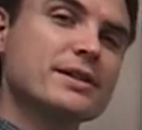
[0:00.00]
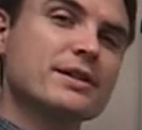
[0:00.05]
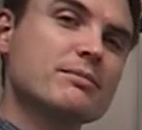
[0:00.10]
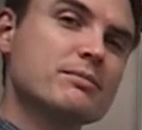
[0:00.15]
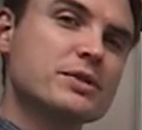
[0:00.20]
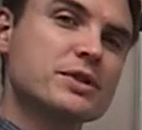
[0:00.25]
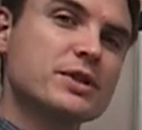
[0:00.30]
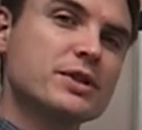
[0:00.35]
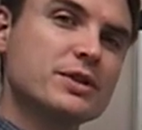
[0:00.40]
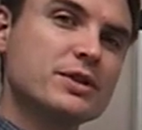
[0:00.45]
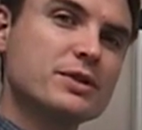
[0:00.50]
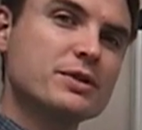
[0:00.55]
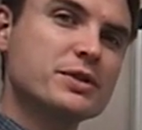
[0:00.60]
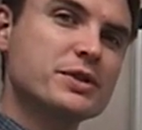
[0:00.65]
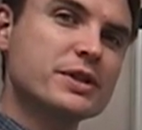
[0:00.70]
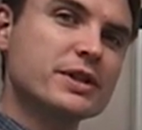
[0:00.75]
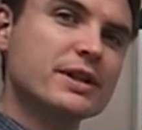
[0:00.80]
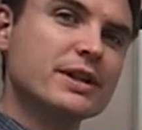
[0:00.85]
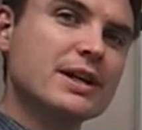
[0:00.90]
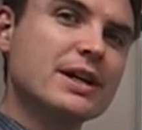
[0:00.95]

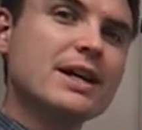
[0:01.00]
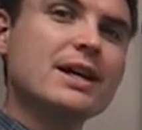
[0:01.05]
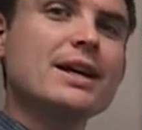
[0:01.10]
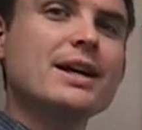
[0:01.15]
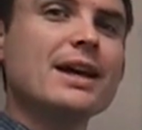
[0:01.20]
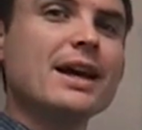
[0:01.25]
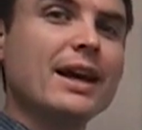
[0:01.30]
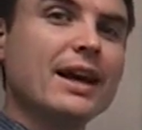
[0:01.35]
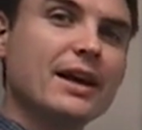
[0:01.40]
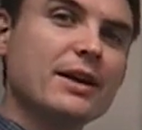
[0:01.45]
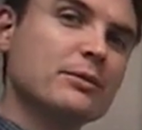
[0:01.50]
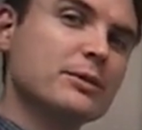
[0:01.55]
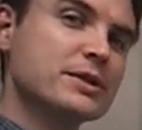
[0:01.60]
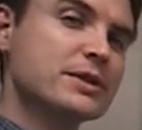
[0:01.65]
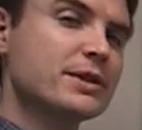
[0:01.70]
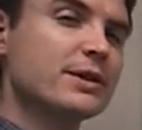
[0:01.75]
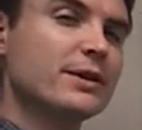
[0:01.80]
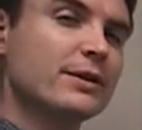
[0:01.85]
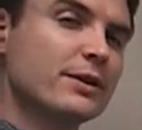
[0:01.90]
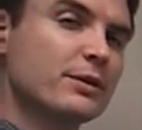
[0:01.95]
substitution and
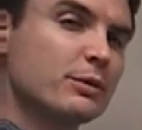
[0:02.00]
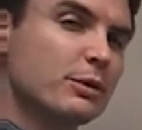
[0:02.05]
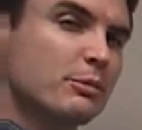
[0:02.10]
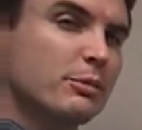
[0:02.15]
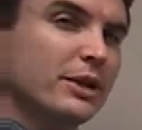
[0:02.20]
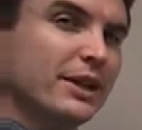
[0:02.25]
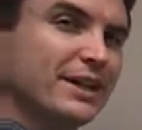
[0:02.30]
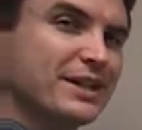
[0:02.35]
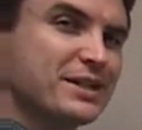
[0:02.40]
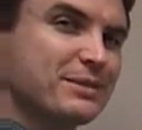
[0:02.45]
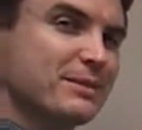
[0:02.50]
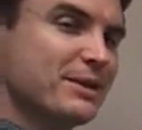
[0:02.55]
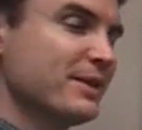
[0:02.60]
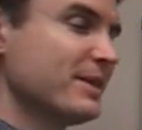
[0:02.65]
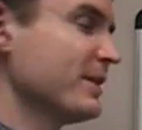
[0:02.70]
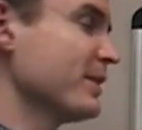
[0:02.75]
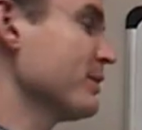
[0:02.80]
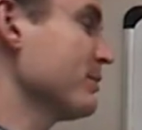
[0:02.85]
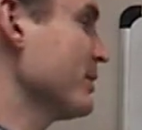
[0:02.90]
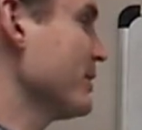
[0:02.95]
what's called the replacement
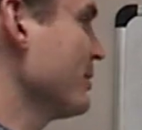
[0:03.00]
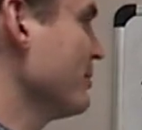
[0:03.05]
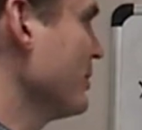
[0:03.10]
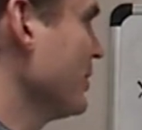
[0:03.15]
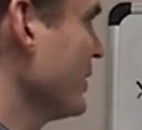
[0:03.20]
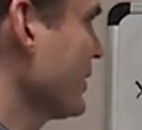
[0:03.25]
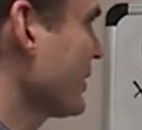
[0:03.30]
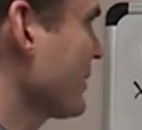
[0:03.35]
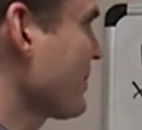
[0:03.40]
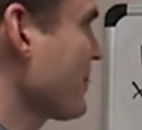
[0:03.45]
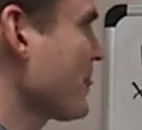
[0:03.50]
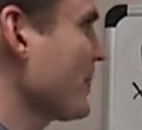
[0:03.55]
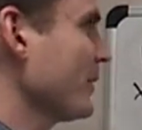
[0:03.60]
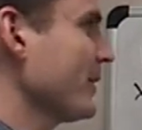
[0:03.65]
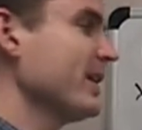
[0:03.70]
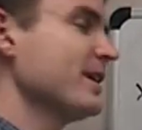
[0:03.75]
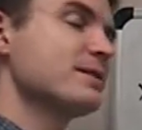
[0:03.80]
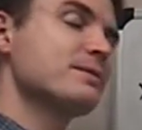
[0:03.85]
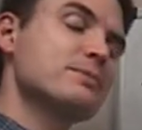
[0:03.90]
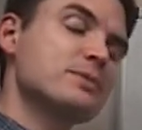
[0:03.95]
theorem in the book.
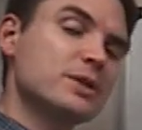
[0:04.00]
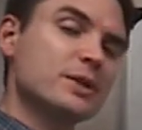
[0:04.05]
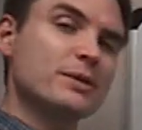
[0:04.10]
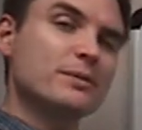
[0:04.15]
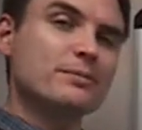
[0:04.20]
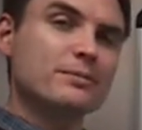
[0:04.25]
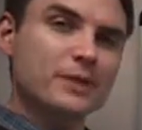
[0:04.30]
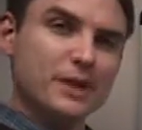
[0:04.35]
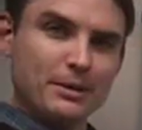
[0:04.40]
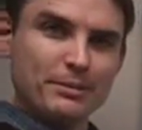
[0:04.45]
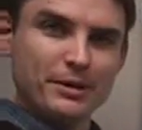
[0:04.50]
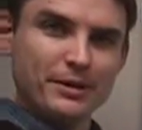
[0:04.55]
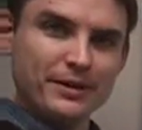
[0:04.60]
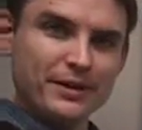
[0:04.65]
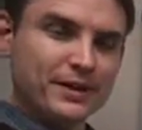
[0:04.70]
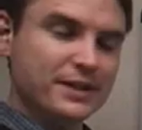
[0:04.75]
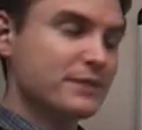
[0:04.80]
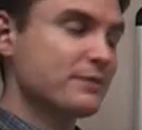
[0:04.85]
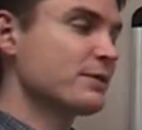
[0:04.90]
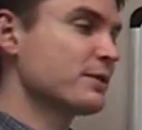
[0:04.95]
Okay, so a couple of
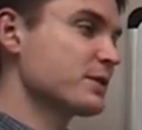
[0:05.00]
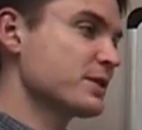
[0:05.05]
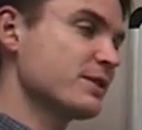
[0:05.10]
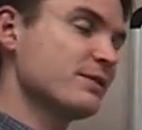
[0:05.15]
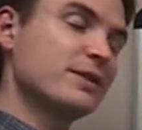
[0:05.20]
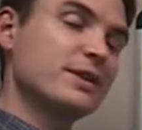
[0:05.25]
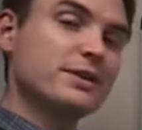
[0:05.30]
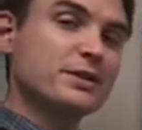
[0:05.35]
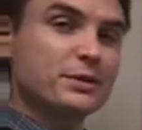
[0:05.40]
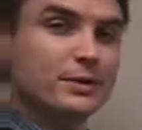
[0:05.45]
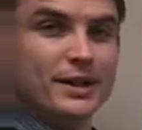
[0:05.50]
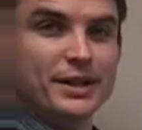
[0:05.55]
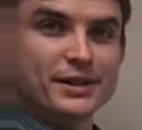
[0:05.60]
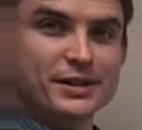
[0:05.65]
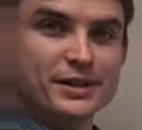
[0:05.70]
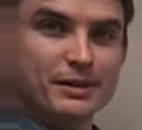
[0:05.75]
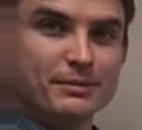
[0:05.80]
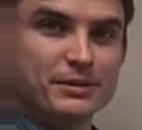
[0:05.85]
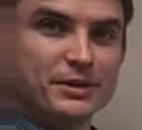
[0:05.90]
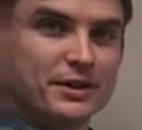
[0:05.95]
things. First of all, direct
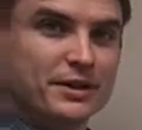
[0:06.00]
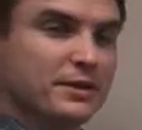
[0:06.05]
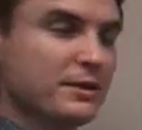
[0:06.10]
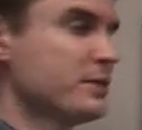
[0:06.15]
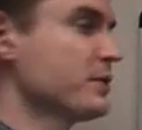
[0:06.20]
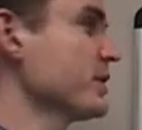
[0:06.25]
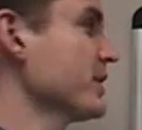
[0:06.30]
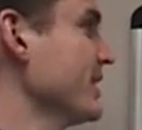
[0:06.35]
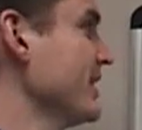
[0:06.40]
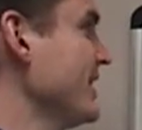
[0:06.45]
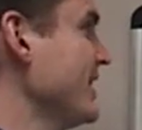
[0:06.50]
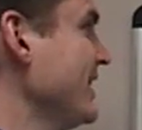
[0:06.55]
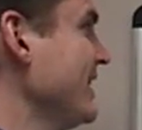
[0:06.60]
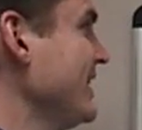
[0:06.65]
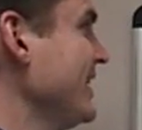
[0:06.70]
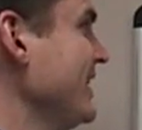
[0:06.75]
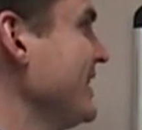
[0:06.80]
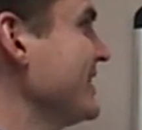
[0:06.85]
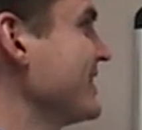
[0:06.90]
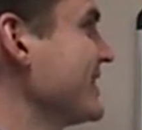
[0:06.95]
substitution.
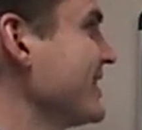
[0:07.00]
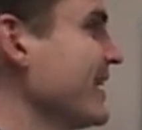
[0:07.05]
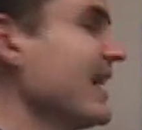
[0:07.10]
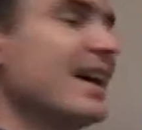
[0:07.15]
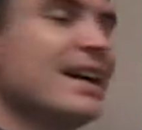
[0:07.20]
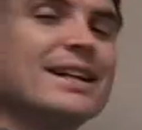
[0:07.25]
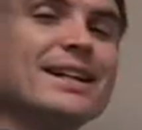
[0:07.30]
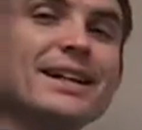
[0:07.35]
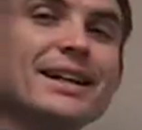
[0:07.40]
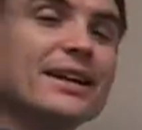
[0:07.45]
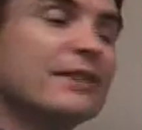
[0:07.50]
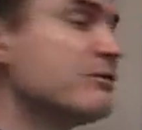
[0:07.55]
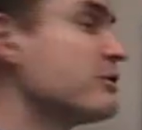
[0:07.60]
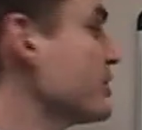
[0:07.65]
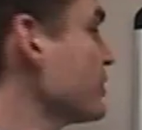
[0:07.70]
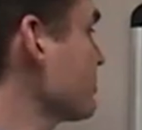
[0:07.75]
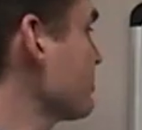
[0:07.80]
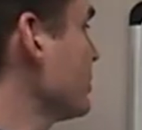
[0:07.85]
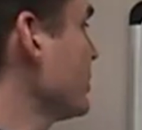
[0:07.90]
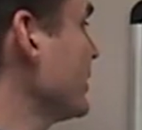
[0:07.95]
It's the idea of
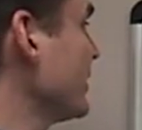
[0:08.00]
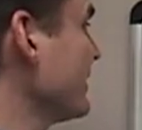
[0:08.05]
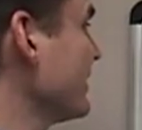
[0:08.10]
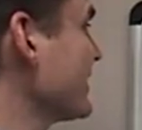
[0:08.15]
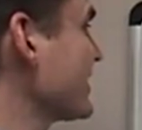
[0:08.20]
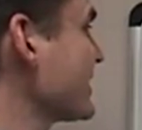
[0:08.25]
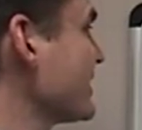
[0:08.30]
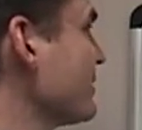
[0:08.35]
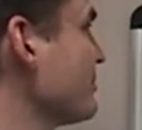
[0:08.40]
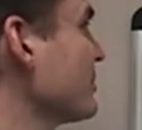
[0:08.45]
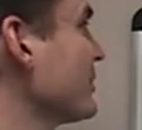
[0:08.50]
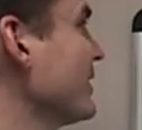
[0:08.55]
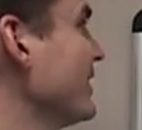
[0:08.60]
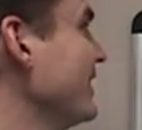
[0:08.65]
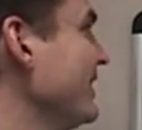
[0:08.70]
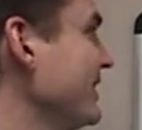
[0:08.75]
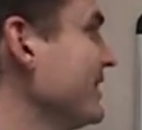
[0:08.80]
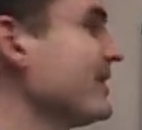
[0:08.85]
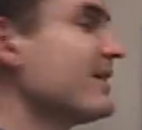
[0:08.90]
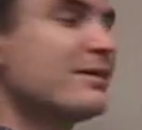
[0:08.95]
just putting this number
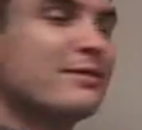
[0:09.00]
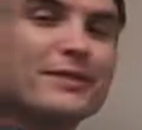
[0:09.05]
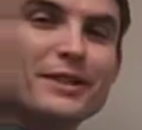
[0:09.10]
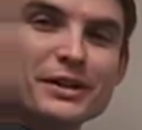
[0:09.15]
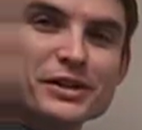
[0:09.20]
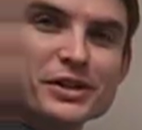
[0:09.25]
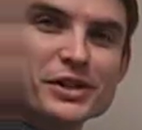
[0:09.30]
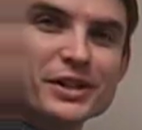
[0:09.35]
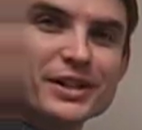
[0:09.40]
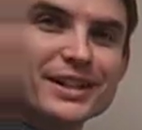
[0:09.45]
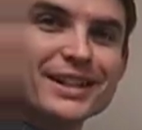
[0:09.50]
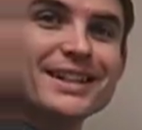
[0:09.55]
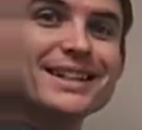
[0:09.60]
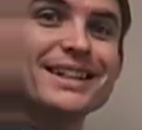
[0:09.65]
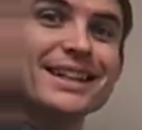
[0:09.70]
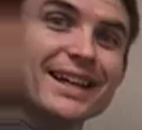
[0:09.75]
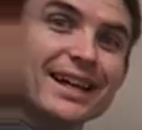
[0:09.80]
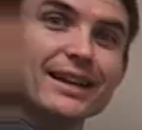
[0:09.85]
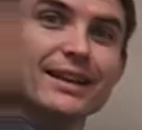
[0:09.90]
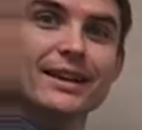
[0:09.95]
into the function
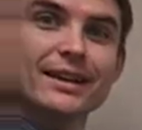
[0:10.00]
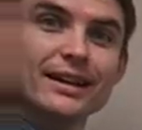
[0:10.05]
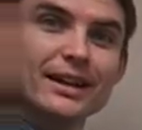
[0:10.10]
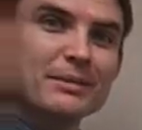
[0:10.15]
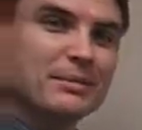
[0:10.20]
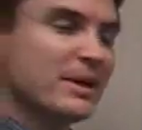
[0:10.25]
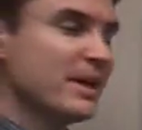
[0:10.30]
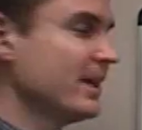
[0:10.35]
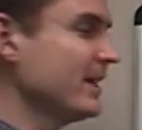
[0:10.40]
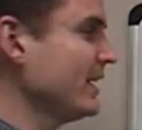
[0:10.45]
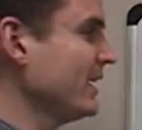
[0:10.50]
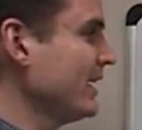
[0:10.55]
to get the limit.